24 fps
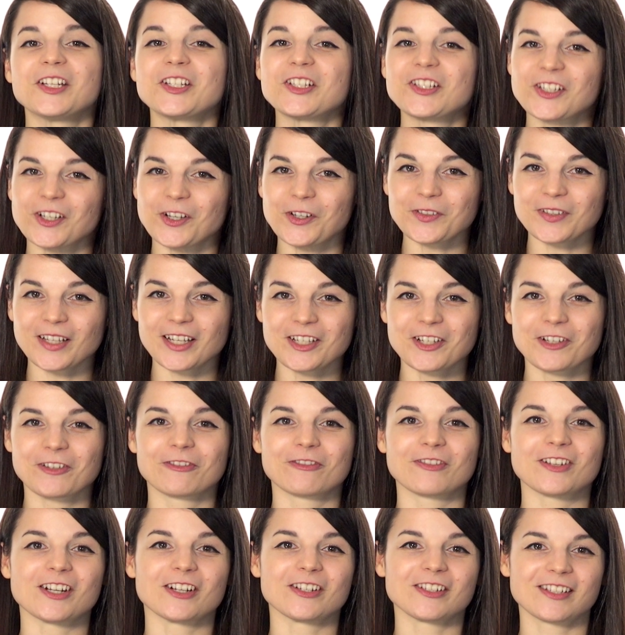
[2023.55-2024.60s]
Don't let your
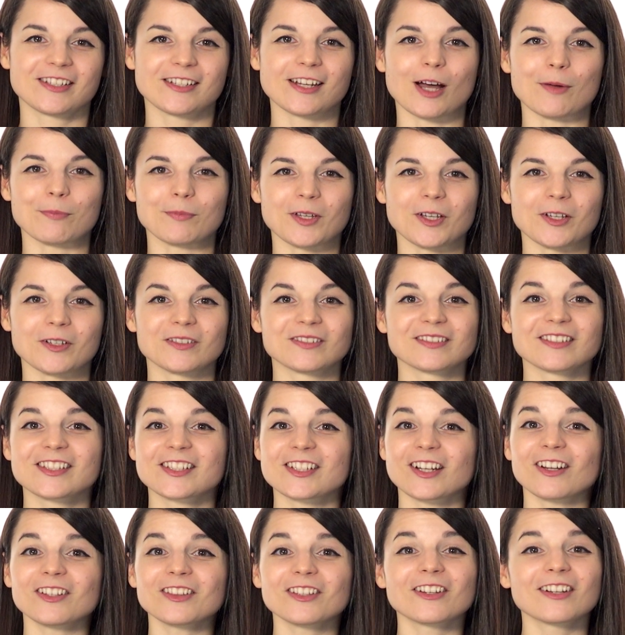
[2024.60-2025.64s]
fears stop you.
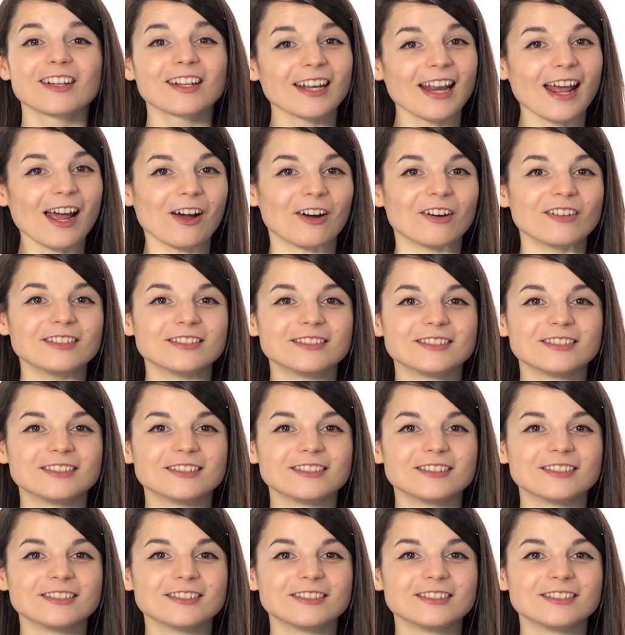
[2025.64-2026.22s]
Start learning now.